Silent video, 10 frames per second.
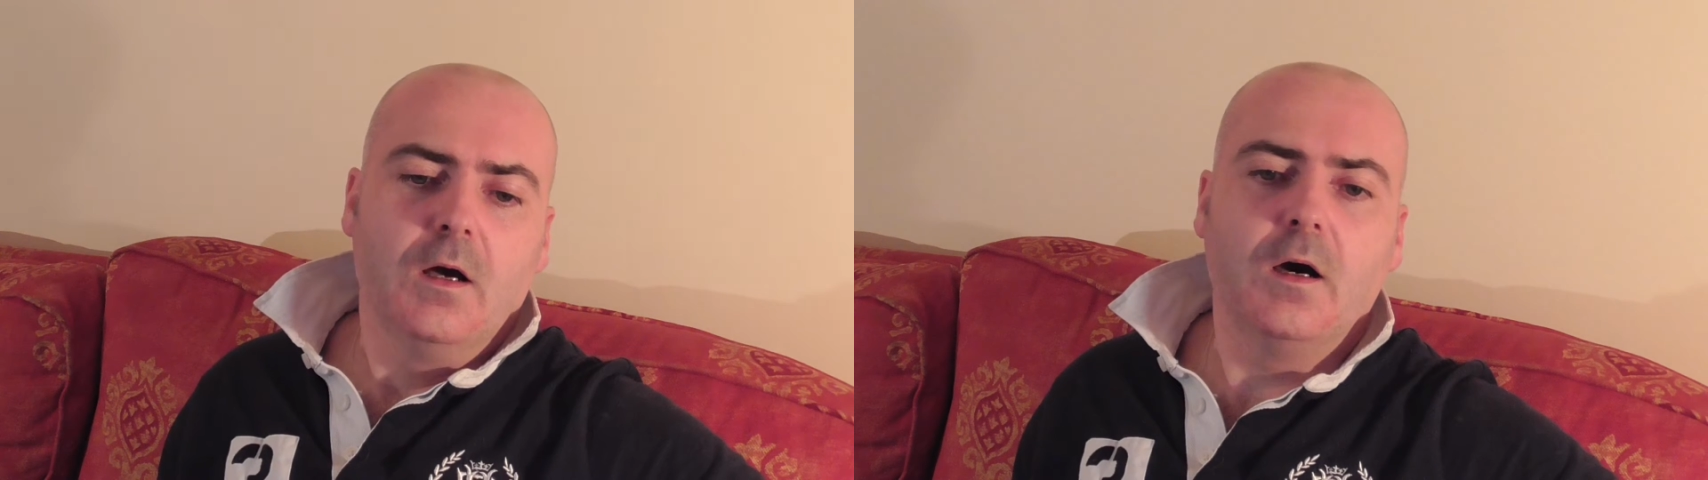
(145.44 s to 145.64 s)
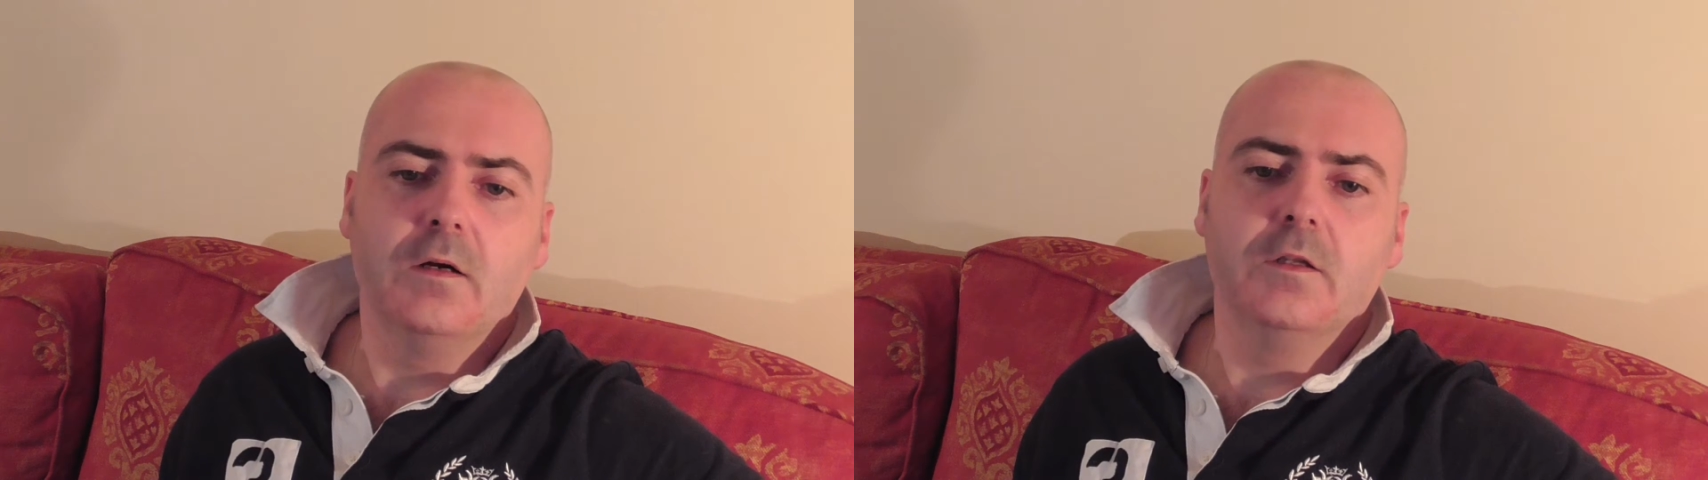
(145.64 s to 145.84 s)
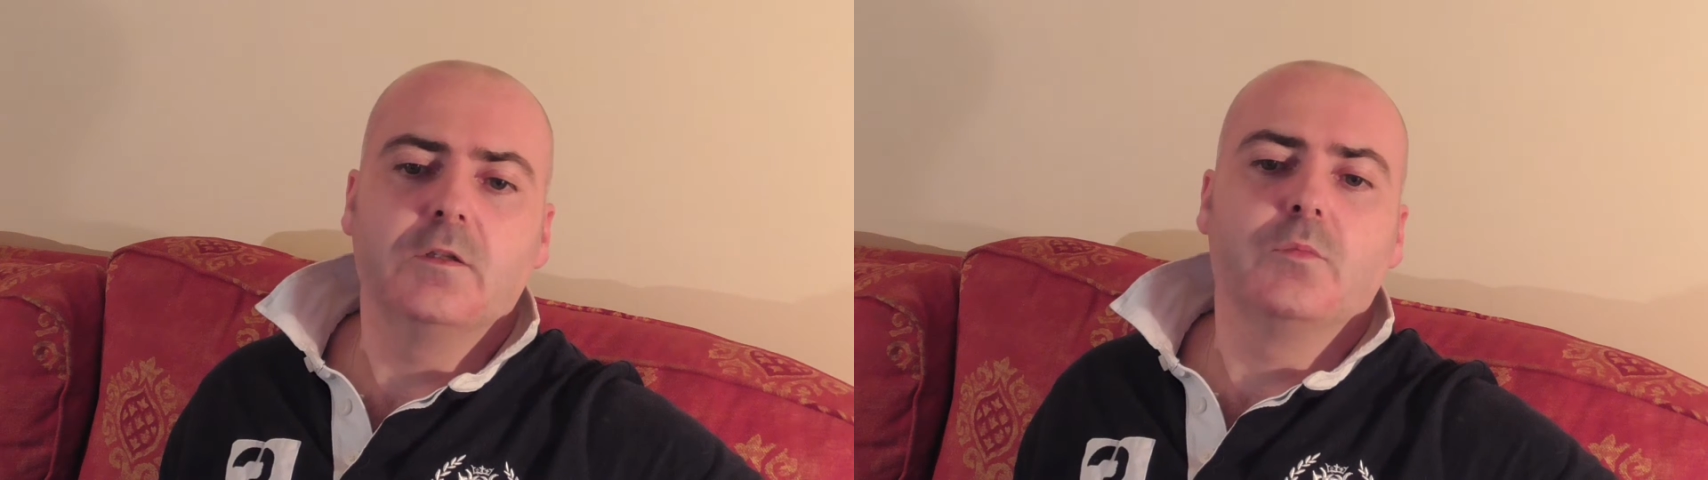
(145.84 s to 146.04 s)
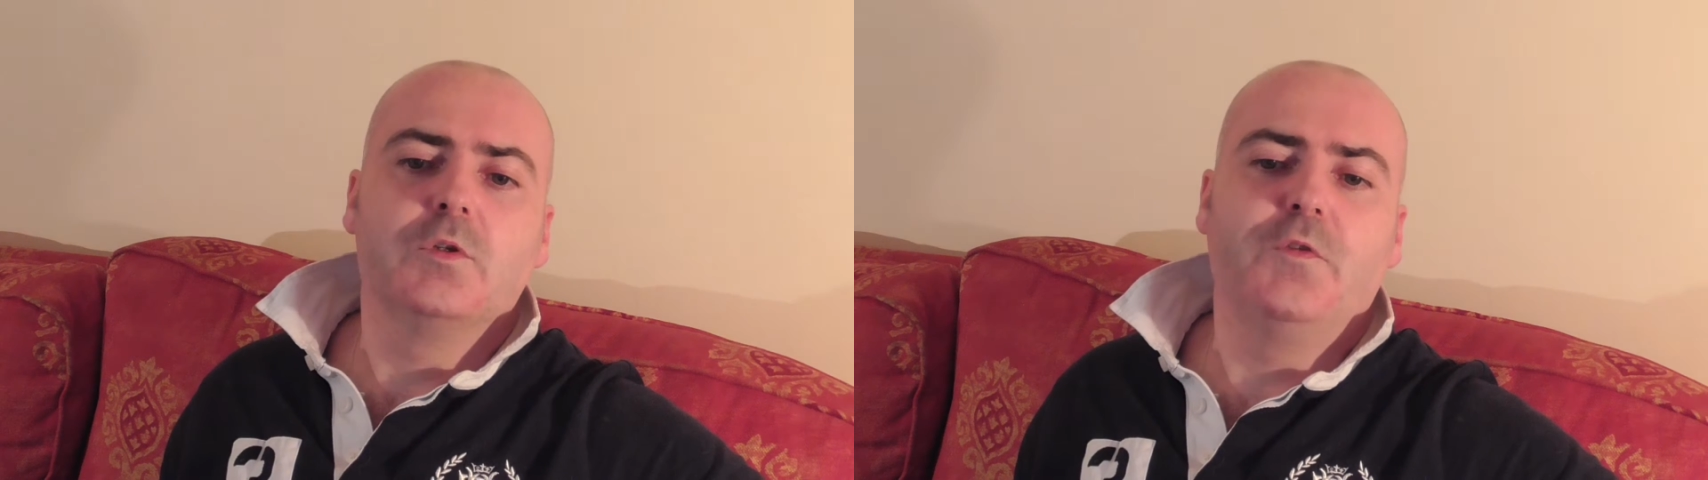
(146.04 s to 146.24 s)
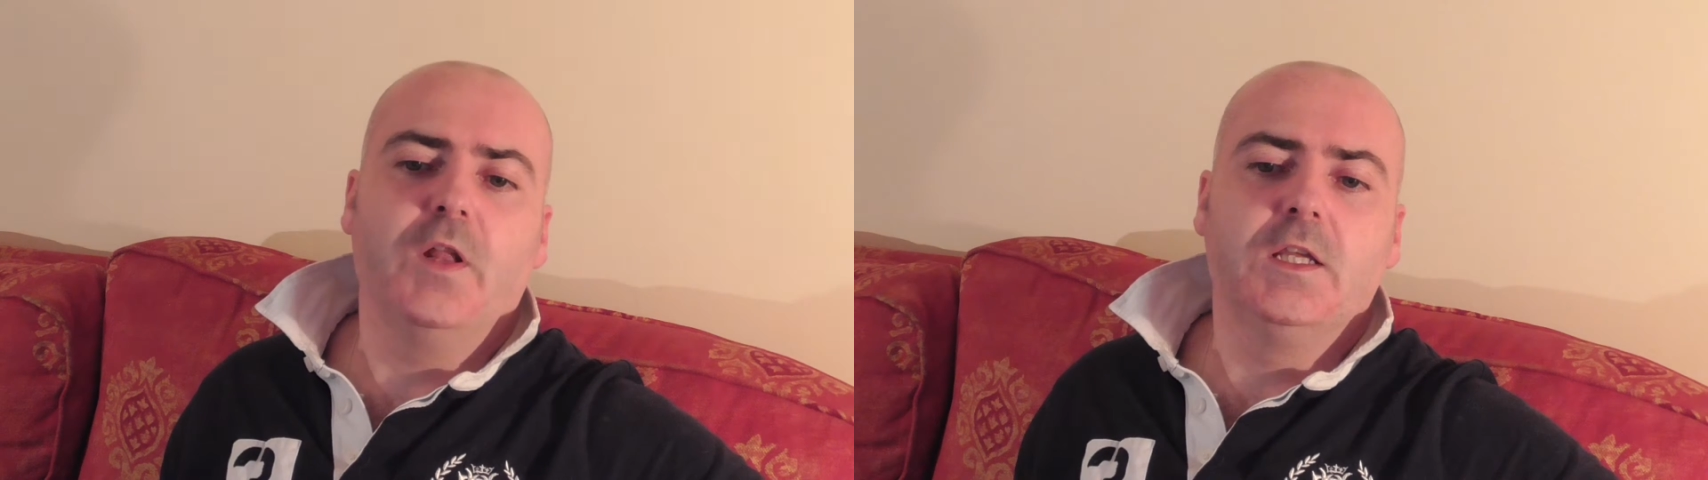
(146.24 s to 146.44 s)
Harnett
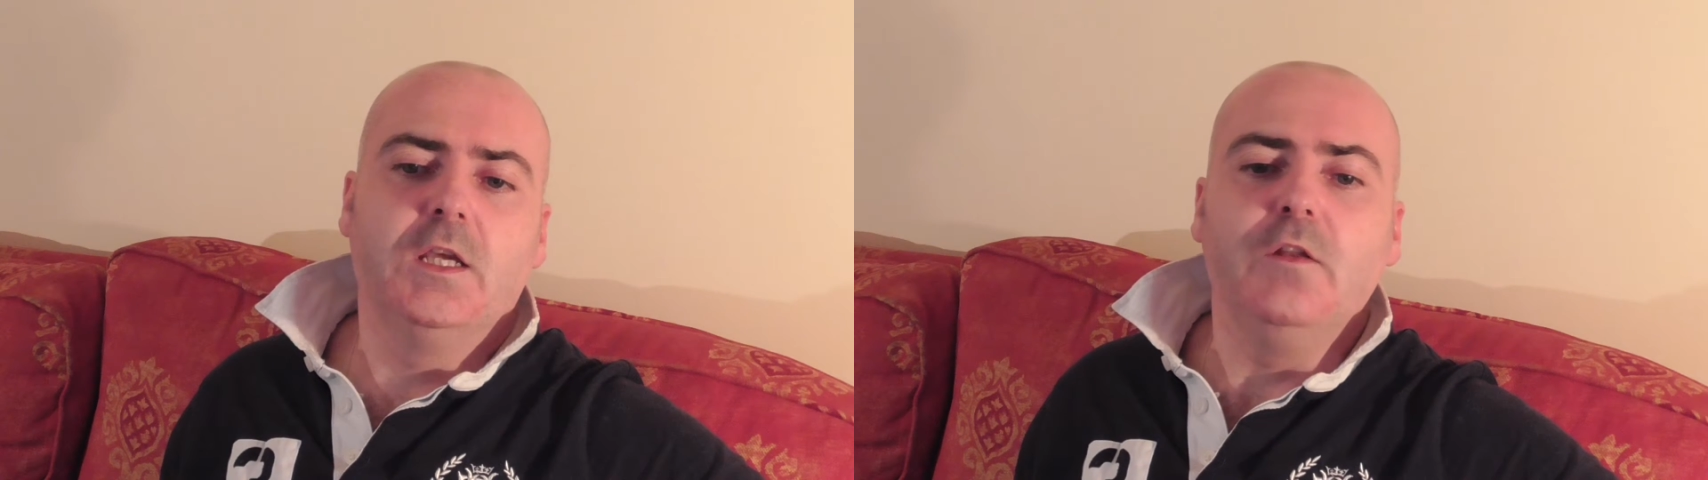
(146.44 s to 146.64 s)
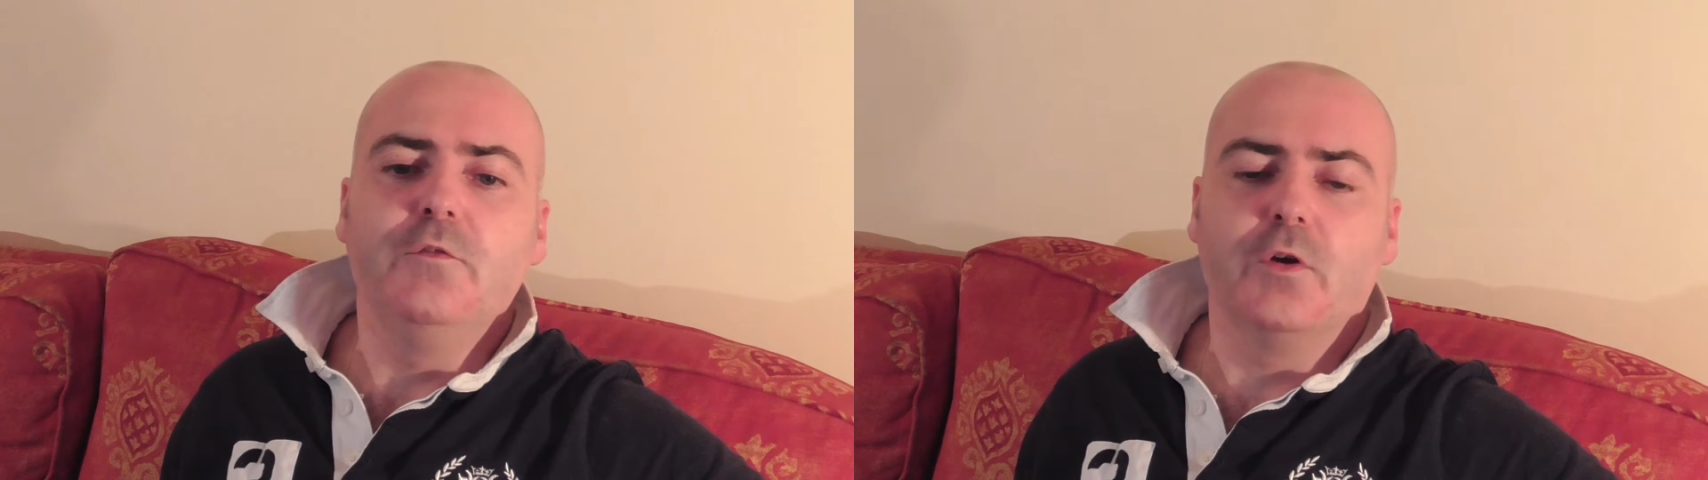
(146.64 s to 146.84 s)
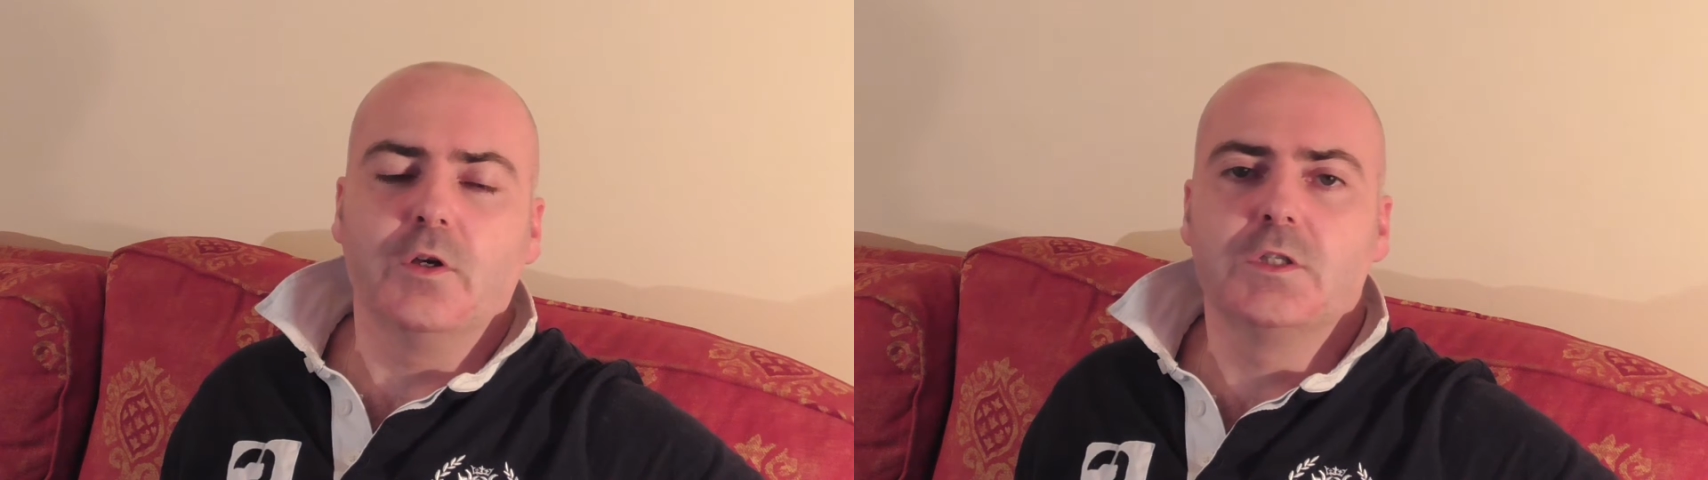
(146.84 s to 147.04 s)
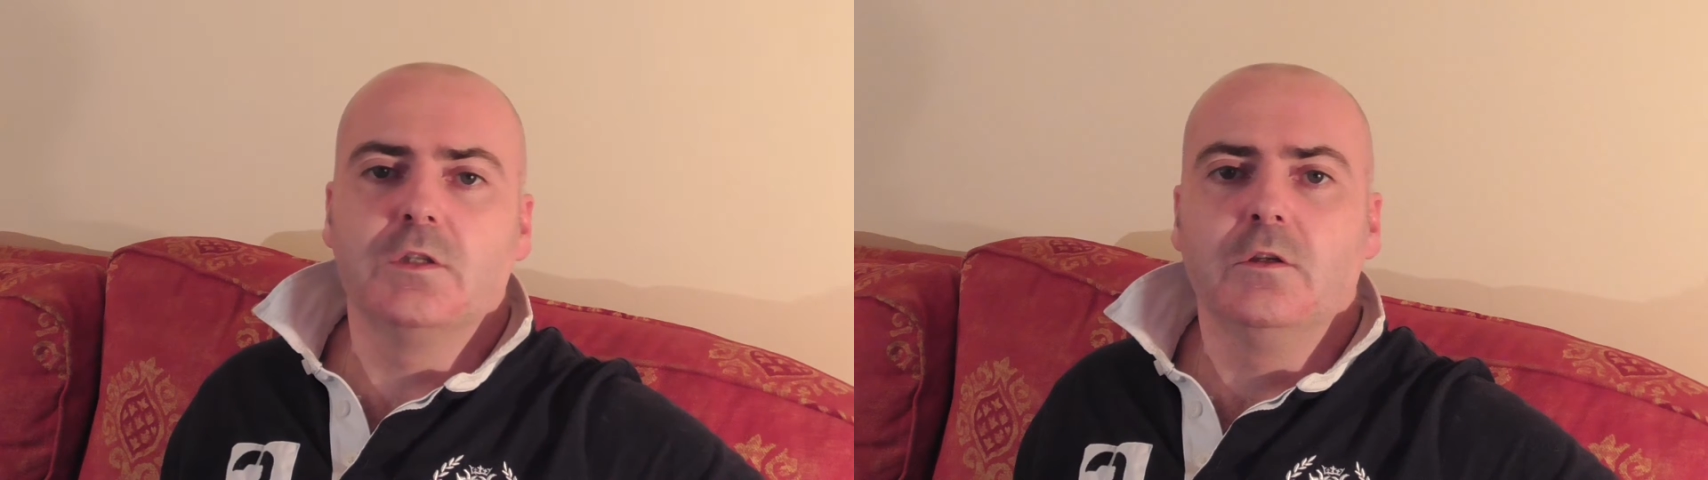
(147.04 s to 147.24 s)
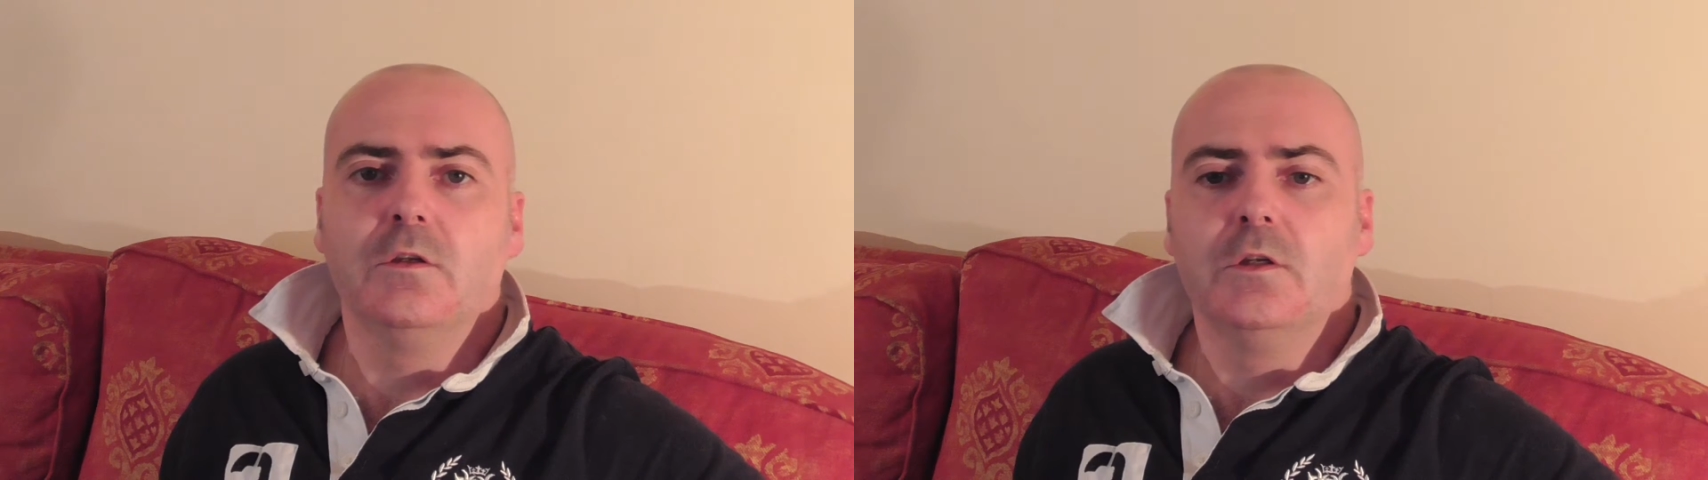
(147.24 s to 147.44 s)
was very keen for us